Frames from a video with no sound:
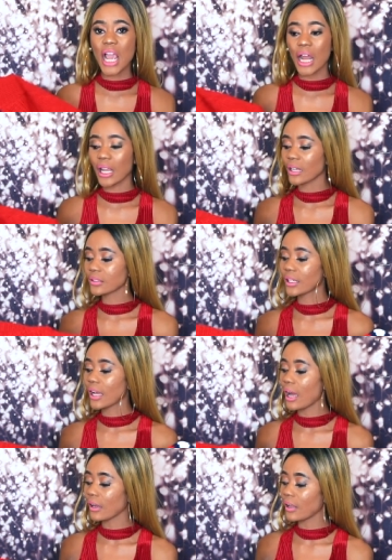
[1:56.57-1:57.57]
I like the
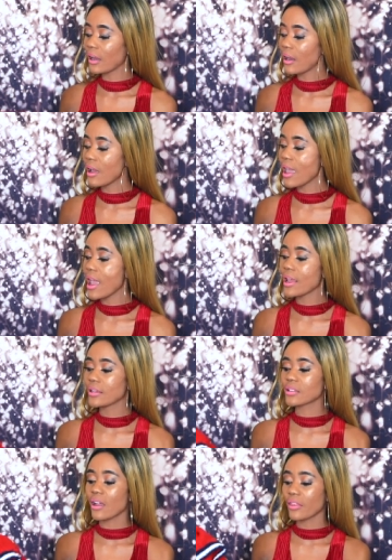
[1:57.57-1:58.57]
color
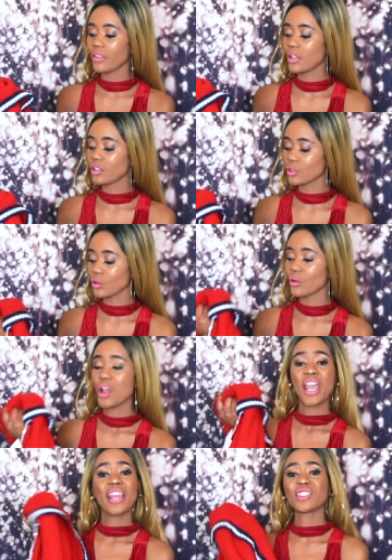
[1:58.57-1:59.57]
and I think it's so,
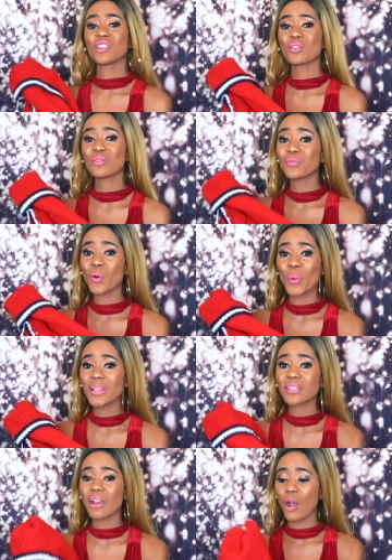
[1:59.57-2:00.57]
it's so good for winter.